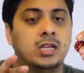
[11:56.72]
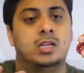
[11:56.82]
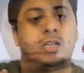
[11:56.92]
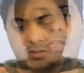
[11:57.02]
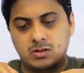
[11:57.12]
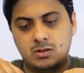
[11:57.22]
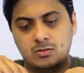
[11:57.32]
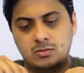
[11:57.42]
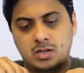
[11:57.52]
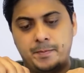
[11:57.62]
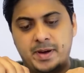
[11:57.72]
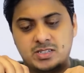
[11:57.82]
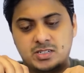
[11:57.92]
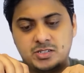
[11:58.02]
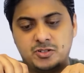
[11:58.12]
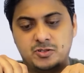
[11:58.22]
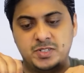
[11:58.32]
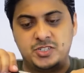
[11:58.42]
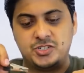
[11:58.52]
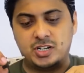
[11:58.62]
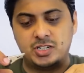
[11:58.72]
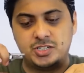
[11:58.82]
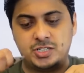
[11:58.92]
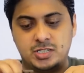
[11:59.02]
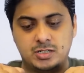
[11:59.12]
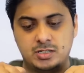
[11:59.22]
So the capacitor should be charged.